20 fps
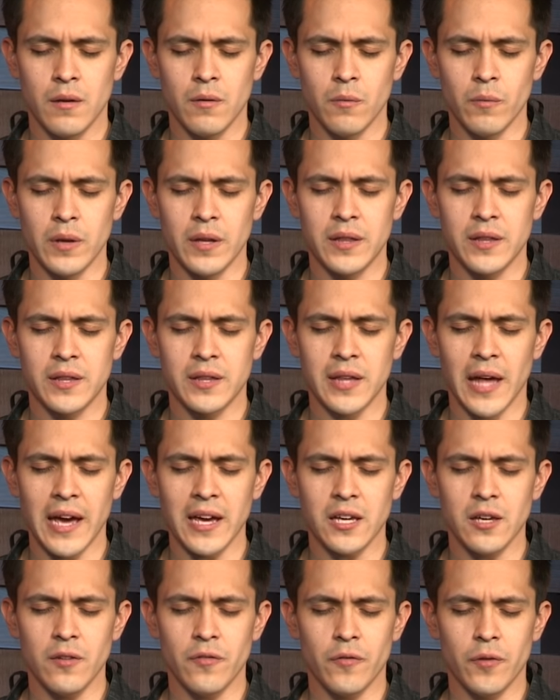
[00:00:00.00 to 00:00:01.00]
We
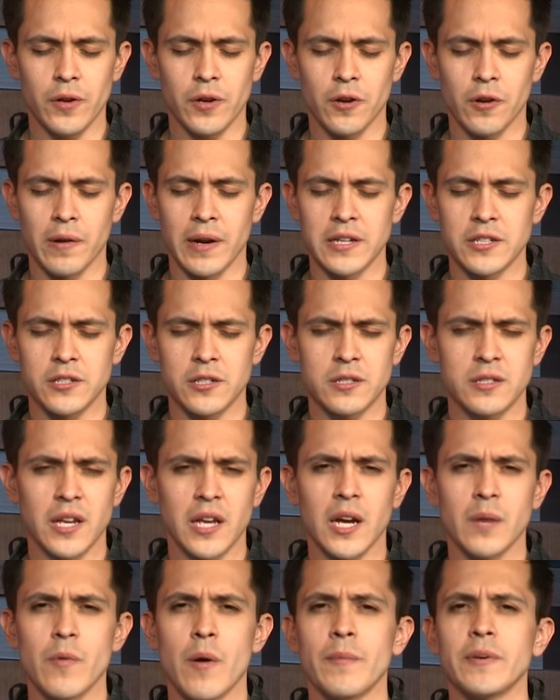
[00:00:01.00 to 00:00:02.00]
thank you for your grace. Just take
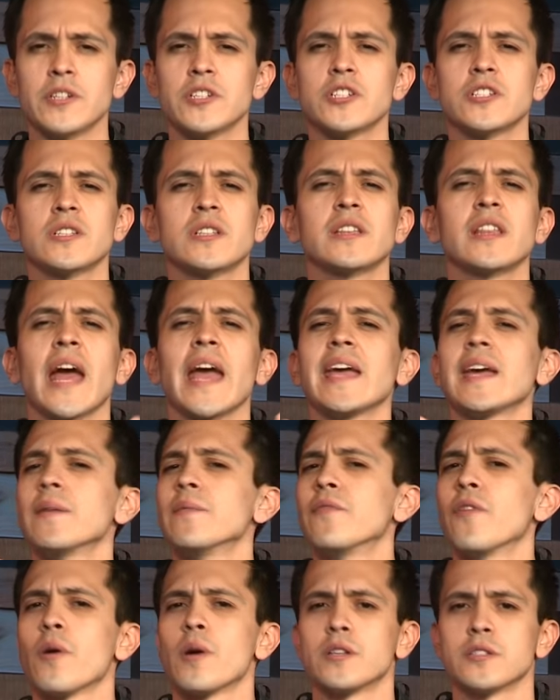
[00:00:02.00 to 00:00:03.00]
a moment. Just thank Him
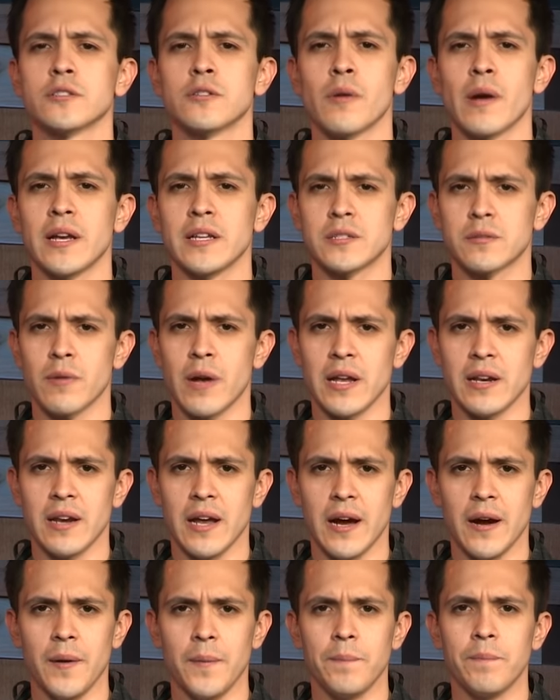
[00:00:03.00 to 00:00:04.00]
for His grace right
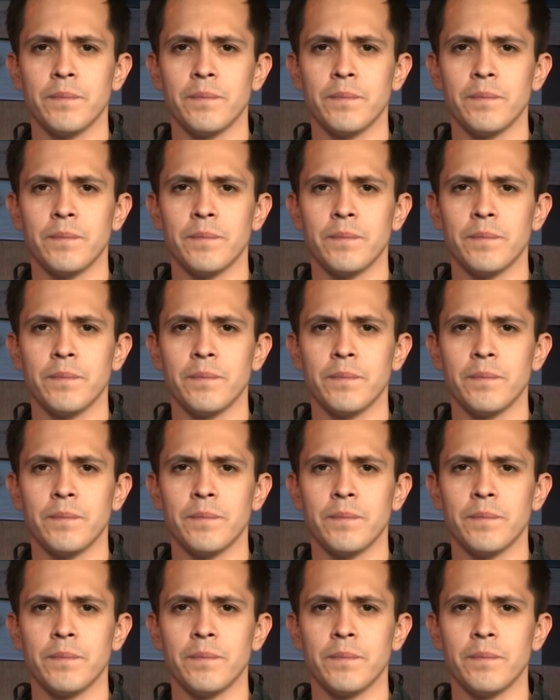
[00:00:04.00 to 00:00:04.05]
now.